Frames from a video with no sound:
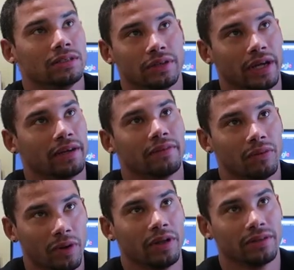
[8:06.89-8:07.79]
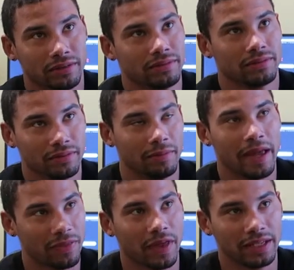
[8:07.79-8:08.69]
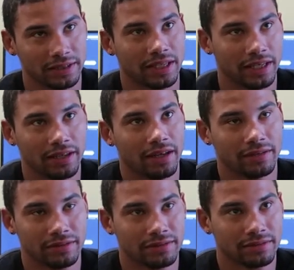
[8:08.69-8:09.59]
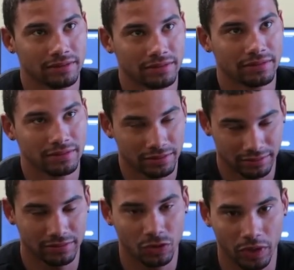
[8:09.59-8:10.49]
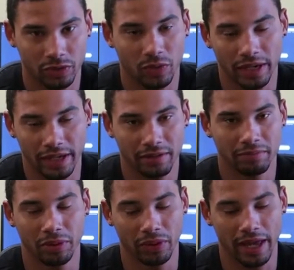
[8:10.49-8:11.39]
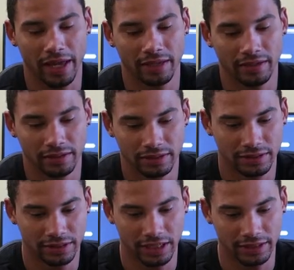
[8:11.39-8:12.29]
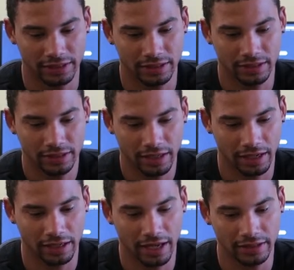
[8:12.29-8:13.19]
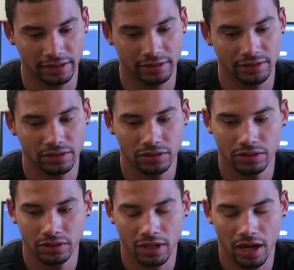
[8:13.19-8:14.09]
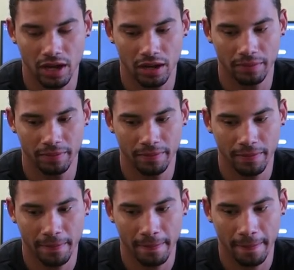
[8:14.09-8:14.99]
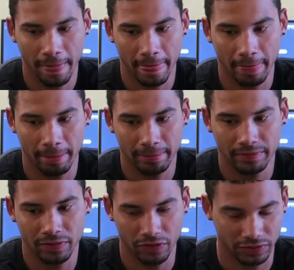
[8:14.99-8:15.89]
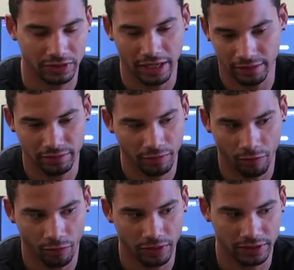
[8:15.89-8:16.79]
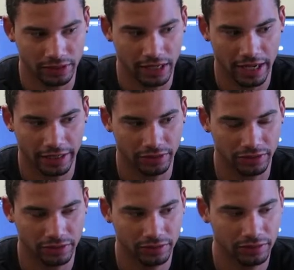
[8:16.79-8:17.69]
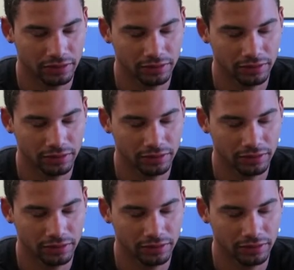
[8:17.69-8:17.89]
so yeah, the main thing that's gonna get done 2020, build head, seats, headlights, another set of wheels and tires.